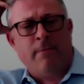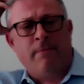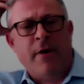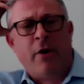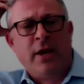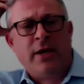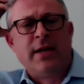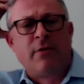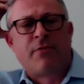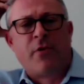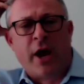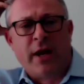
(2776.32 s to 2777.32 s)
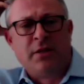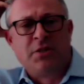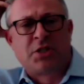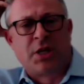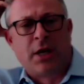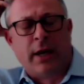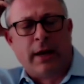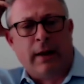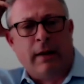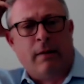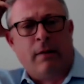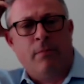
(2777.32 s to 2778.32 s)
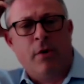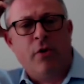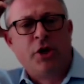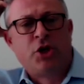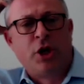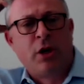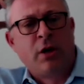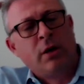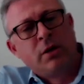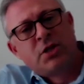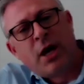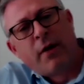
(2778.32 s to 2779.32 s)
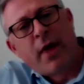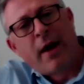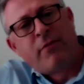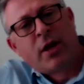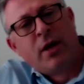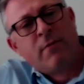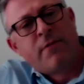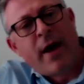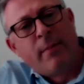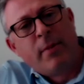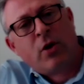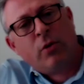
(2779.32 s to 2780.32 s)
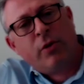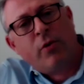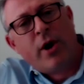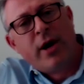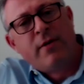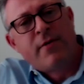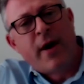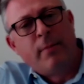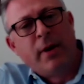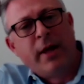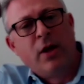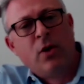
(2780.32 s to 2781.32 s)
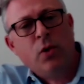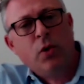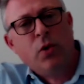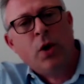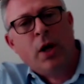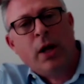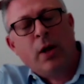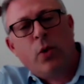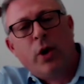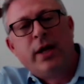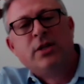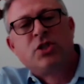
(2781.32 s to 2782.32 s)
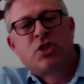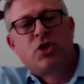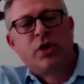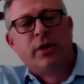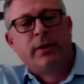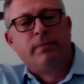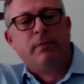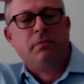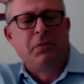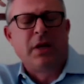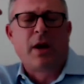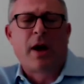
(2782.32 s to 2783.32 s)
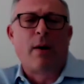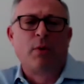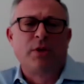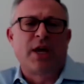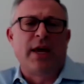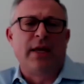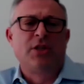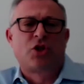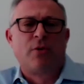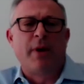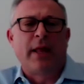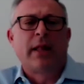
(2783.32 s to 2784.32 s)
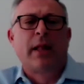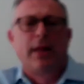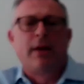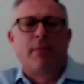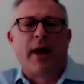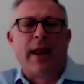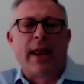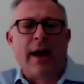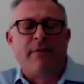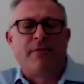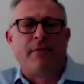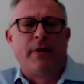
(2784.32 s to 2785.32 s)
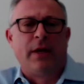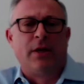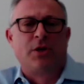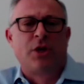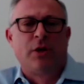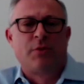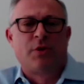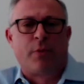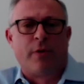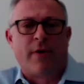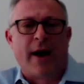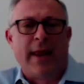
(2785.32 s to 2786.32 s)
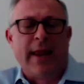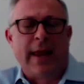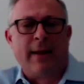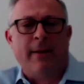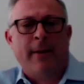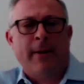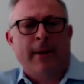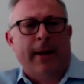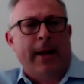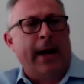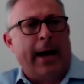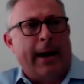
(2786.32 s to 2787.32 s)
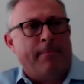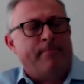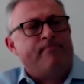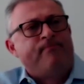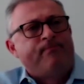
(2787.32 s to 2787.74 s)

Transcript: very dear friends, uh, a Mauritian South African family called the Ray family, who were instra you know, I would say instrumental in my life in terms of providing, um,